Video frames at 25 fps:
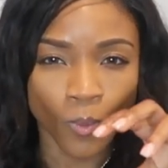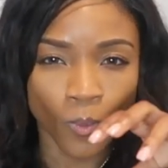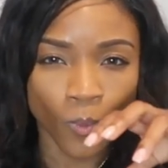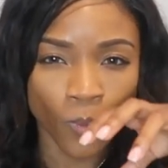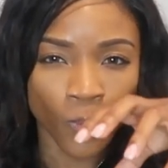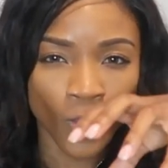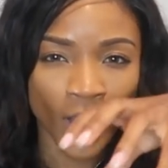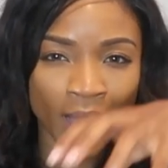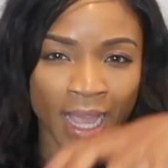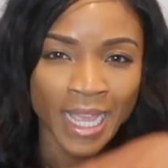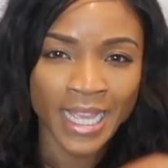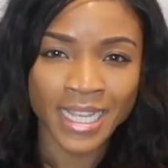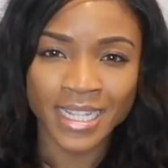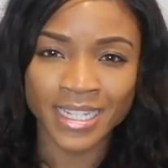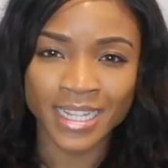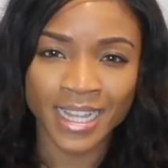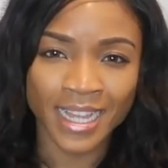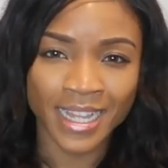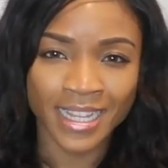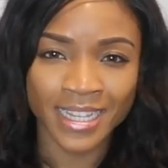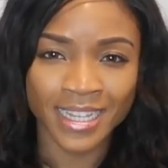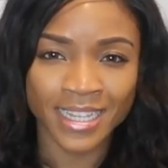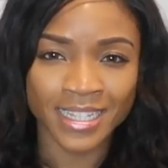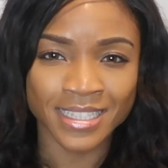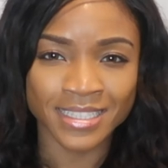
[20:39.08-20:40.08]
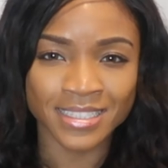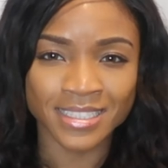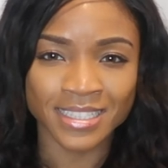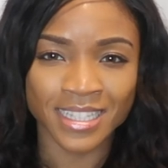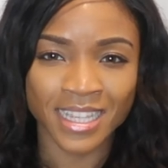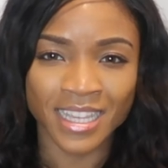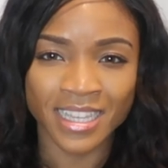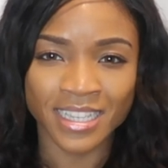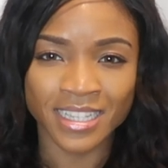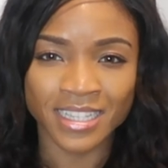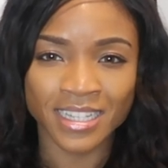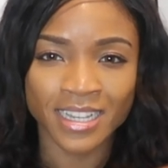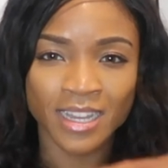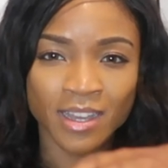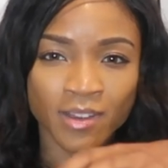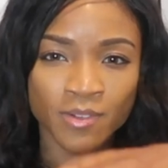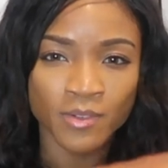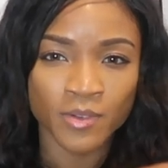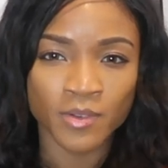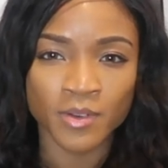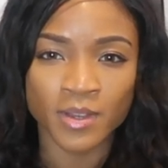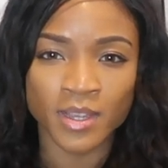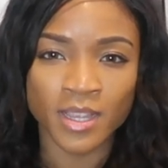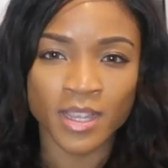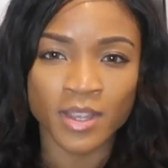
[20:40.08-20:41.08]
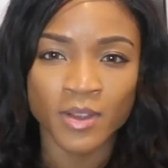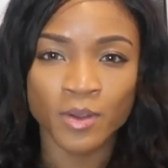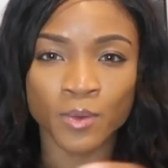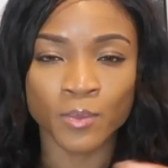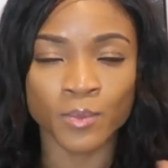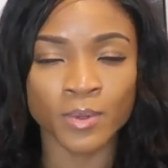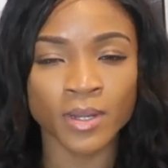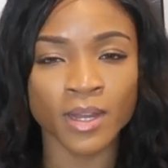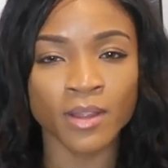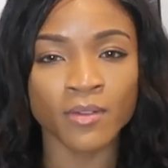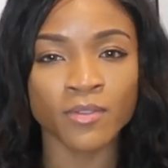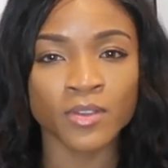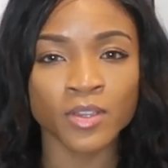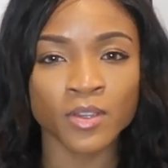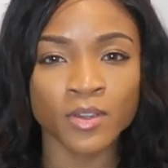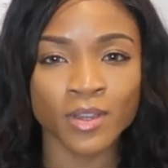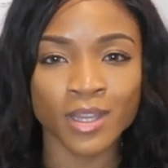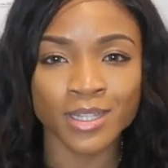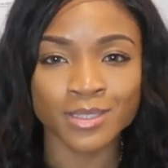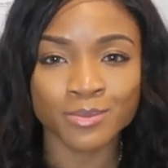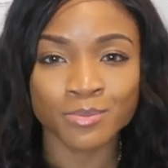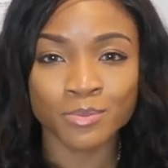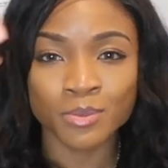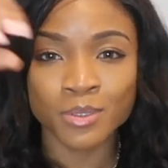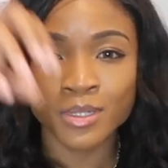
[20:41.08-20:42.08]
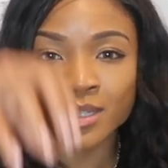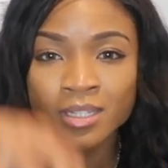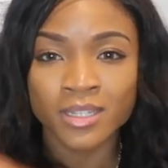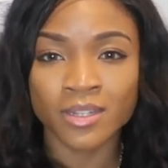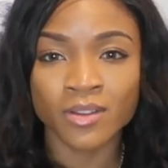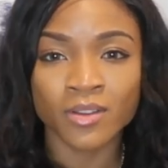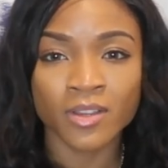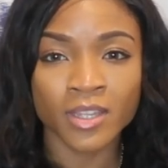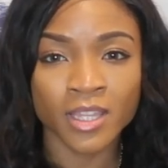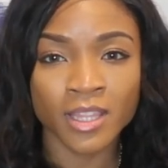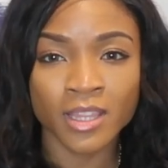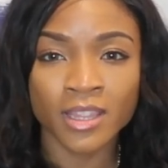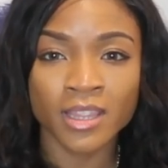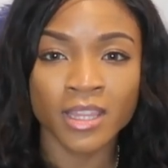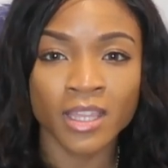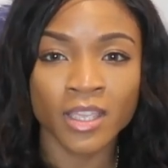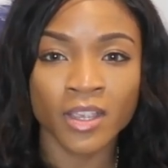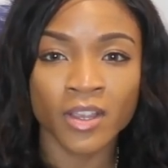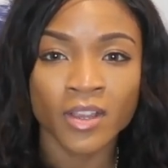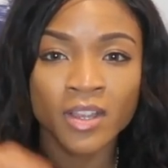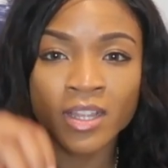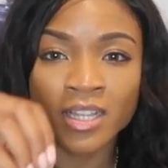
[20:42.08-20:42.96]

white, I guess, like covering or whatever you guys put in there,